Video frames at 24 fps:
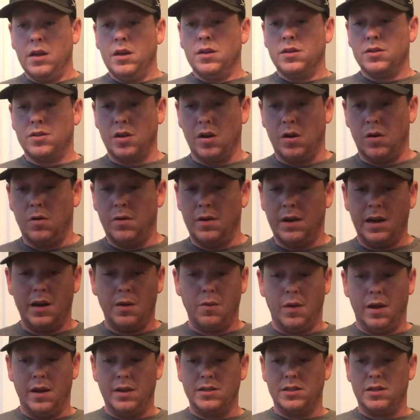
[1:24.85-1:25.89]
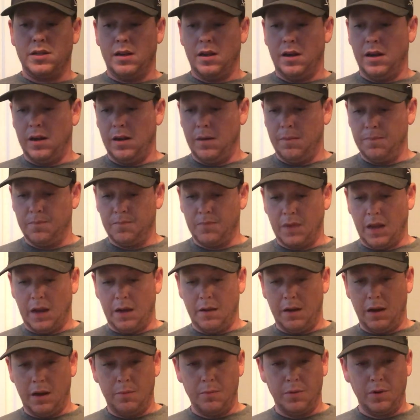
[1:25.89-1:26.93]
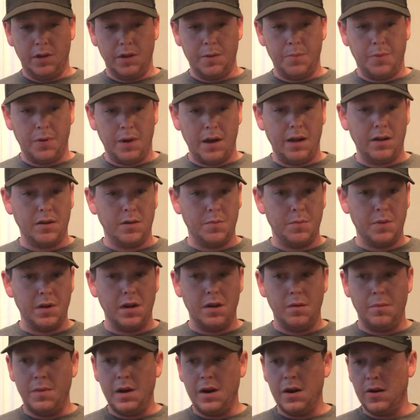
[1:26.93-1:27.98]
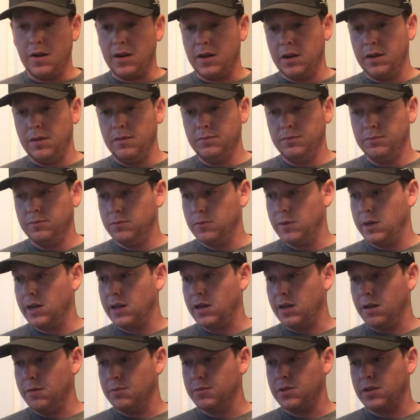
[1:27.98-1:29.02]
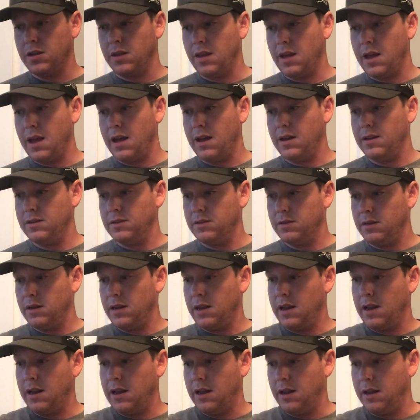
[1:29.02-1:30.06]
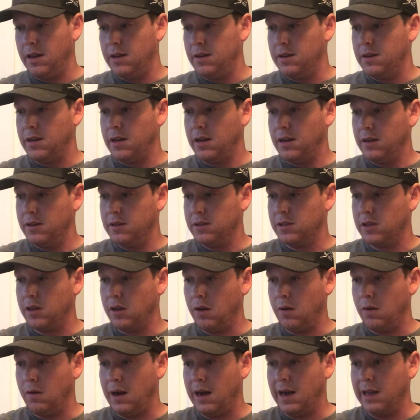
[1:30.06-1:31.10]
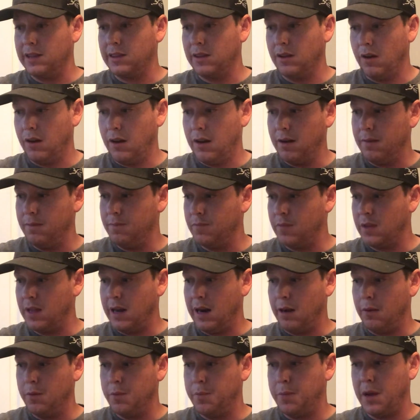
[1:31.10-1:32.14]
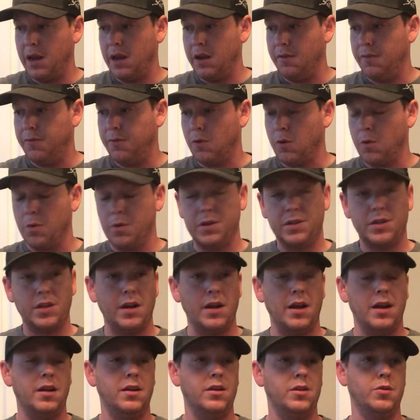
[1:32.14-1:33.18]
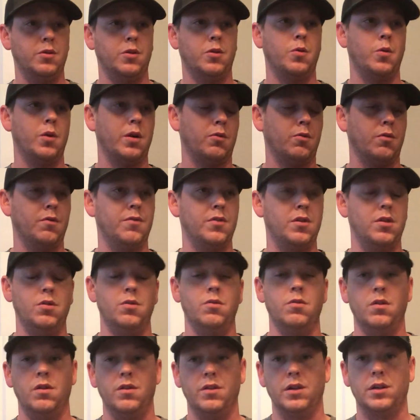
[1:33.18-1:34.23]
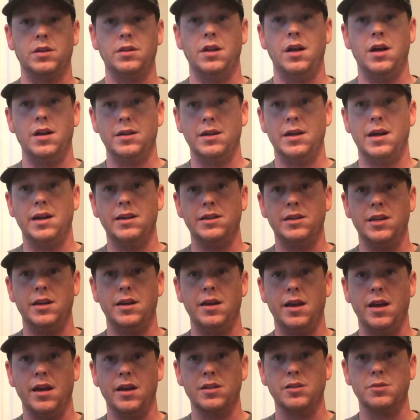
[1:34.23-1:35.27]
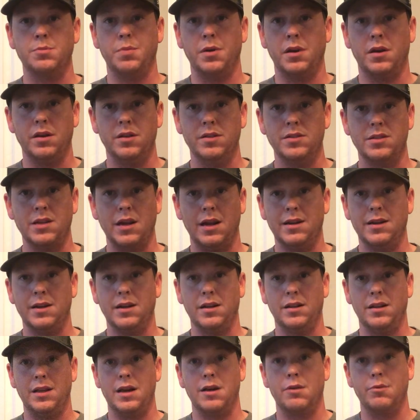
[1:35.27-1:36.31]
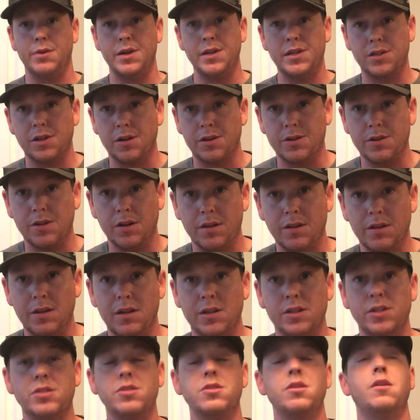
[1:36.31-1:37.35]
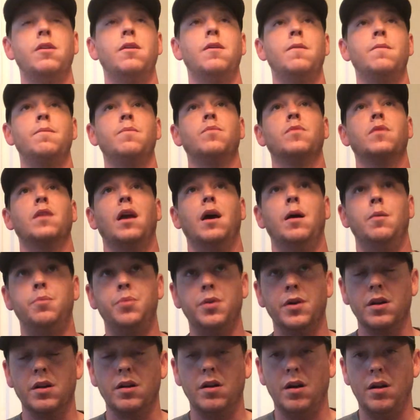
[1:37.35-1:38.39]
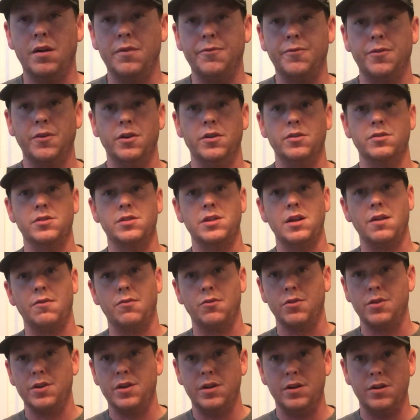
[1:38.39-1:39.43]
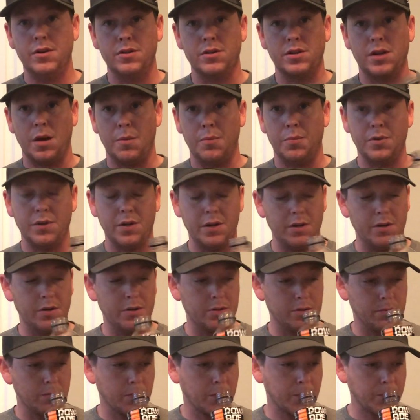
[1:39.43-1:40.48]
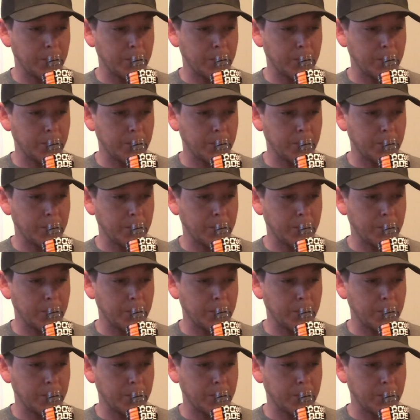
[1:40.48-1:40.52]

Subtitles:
so, anyways, I'm really proud to be an American when it comes to that. And so I thought that I would pay it forward today and do a quick review on the Glock 19X, because I did a lot of research on this. I put it off for several years, couple years.